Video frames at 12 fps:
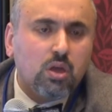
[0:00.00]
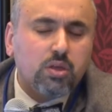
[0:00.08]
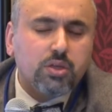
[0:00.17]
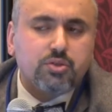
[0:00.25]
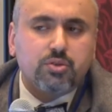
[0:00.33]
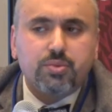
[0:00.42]

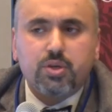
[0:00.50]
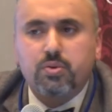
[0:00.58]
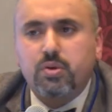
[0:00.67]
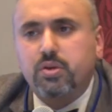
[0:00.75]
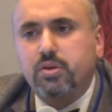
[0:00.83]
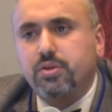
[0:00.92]
Yeah, so
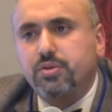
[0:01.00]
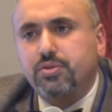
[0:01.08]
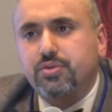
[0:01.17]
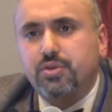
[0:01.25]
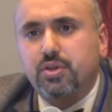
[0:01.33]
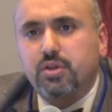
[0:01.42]
marijuana
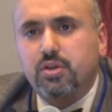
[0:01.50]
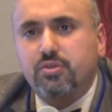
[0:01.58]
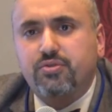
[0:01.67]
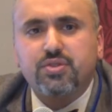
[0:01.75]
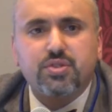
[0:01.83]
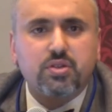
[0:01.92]
is
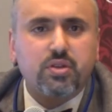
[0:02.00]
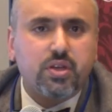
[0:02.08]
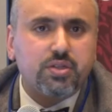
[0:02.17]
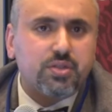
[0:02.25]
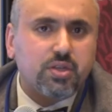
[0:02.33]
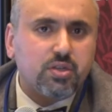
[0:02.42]
physically
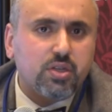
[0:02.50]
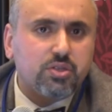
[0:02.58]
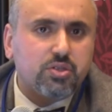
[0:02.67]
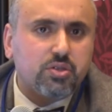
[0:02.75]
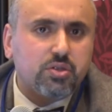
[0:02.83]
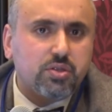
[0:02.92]
and
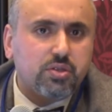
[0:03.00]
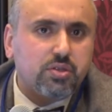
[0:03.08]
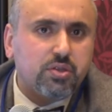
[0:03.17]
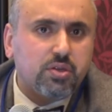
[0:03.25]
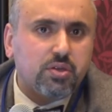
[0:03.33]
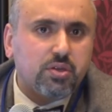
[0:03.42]

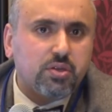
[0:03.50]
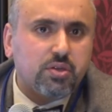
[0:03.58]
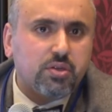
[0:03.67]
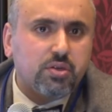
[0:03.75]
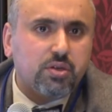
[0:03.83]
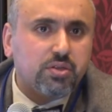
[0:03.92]
psychologically
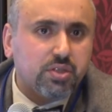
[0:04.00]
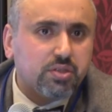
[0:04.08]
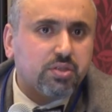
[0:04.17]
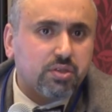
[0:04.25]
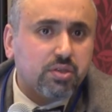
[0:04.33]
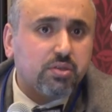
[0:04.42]

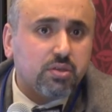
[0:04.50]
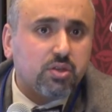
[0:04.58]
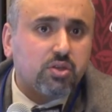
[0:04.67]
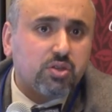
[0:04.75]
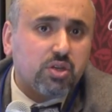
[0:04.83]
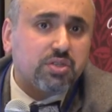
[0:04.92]
addicting. It
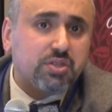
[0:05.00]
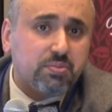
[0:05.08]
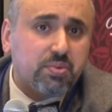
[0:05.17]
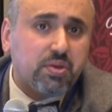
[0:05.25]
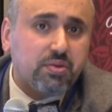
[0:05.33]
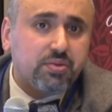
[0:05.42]
could cause
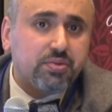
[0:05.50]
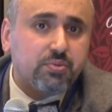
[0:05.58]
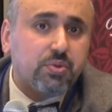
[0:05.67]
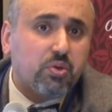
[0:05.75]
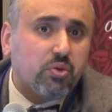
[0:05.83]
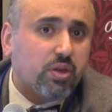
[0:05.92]
dependence.
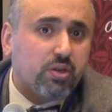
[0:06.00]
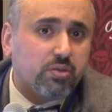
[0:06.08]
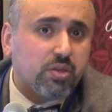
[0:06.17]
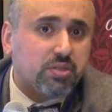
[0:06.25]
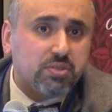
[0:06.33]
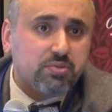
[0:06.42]
We know that.
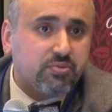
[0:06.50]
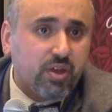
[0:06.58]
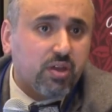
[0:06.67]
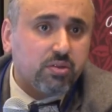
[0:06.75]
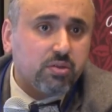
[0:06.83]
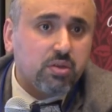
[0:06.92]
That's the
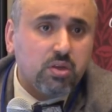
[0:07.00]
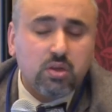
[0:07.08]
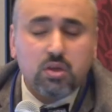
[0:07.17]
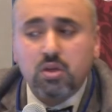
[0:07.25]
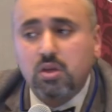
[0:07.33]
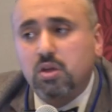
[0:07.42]
fact.
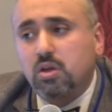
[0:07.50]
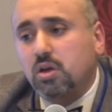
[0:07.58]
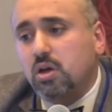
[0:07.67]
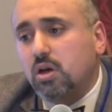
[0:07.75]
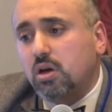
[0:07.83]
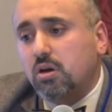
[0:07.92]

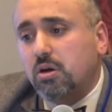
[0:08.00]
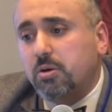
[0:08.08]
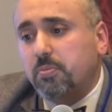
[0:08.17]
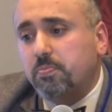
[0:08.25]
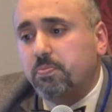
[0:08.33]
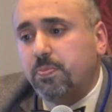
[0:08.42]

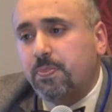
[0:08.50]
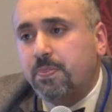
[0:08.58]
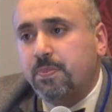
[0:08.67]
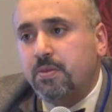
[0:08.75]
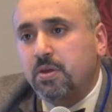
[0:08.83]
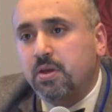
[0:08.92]

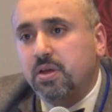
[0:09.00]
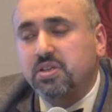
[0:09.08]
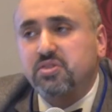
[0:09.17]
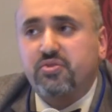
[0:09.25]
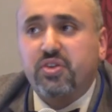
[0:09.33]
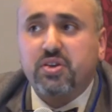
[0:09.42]
It
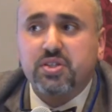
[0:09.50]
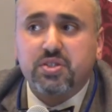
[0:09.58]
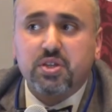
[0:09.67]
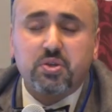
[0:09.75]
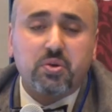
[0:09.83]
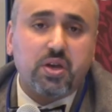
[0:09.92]
is very
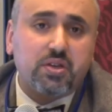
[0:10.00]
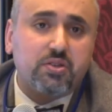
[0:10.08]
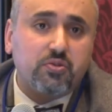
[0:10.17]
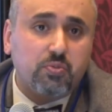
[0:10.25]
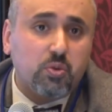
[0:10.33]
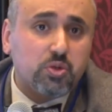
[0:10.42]

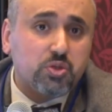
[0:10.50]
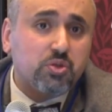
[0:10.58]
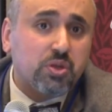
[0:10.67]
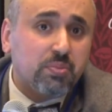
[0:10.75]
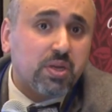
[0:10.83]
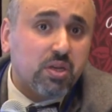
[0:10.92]
psychoactive, more so
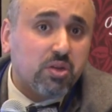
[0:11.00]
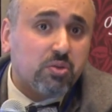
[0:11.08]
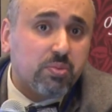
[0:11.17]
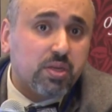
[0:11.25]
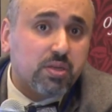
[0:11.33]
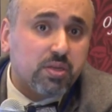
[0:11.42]
than many other
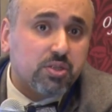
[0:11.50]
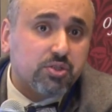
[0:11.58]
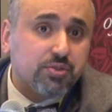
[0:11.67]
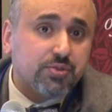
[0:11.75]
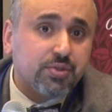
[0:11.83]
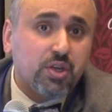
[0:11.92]

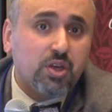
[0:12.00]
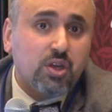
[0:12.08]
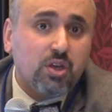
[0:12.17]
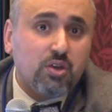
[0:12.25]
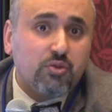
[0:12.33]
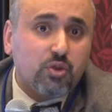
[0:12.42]
medications.
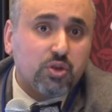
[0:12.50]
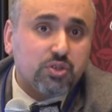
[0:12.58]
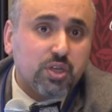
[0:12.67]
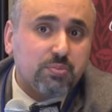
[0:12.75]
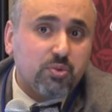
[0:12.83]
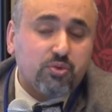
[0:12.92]
For
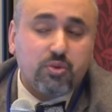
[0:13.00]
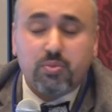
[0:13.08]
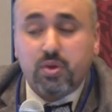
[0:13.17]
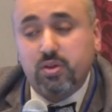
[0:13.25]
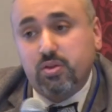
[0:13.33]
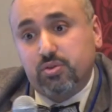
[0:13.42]
example, from
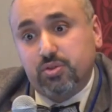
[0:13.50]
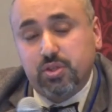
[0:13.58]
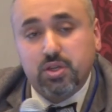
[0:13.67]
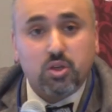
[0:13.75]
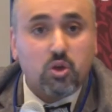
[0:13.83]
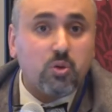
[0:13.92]
my
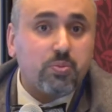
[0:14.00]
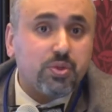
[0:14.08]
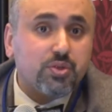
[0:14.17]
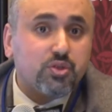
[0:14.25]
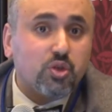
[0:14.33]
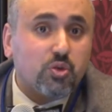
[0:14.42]
understanding,
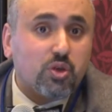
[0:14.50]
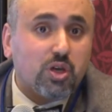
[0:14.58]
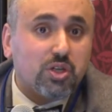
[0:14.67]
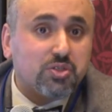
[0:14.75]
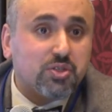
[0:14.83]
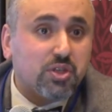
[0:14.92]
opiates don't
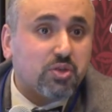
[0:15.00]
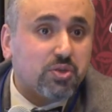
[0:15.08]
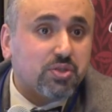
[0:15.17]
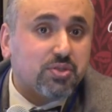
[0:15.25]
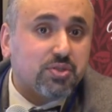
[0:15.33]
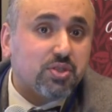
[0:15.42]
cause
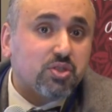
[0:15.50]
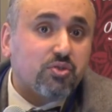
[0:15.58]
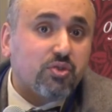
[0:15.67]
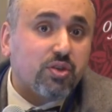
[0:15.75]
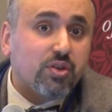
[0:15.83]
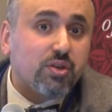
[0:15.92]
increase in
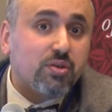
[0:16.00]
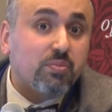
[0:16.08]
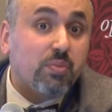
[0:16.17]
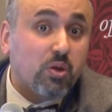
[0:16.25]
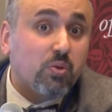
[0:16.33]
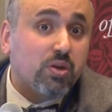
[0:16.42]
schizophrenia.
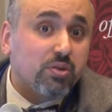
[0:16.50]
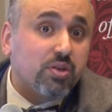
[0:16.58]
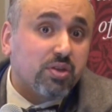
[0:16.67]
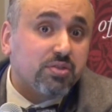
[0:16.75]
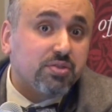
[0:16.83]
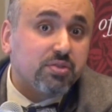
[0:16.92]
Marijuana
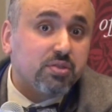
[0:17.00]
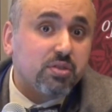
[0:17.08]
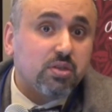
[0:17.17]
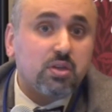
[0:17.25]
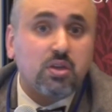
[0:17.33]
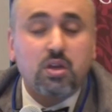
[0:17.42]
does,
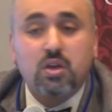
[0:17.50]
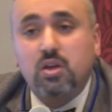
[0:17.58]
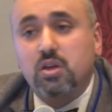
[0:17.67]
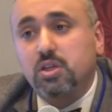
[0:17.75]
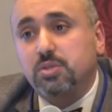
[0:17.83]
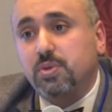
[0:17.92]

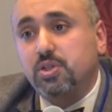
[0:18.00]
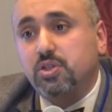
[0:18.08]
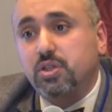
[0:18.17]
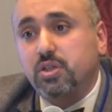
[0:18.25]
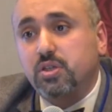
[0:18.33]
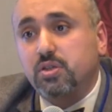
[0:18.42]

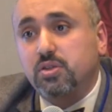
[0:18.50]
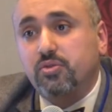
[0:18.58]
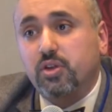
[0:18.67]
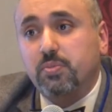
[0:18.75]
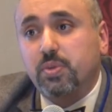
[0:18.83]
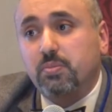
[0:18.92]
especially in a
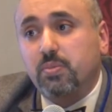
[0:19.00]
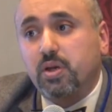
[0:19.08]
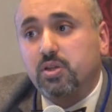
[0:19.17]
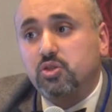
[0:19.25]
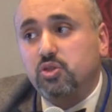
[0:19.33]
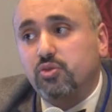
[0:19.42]
developing
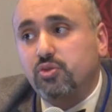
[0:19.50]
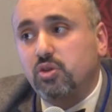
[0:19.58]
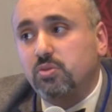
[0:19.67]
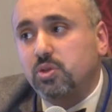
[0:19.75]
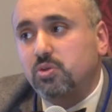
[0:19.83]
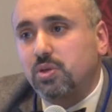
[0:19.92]
mind. So if you're
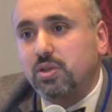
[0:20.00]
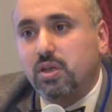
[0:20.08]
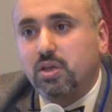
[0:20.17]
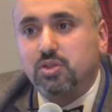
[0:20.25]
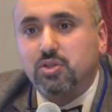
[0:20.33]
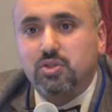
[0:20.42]
in between
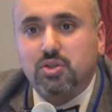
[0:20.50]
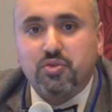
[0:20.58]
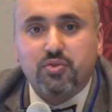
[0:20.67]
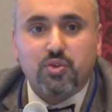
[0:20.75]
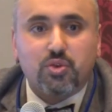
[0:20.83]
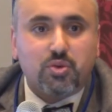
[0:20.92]
the ages
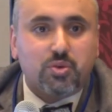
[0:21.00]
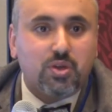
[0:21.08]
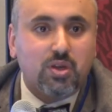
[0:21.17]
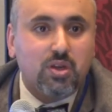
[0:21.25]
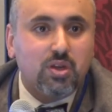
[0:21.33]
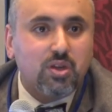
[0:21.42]
of, you know,
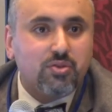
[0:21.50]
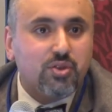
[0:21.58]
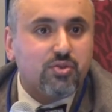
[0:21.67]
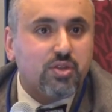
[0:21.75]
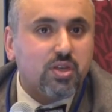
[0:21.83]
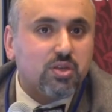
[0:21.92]

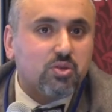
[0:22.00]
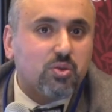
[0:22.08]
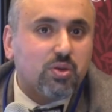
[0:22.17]
15 and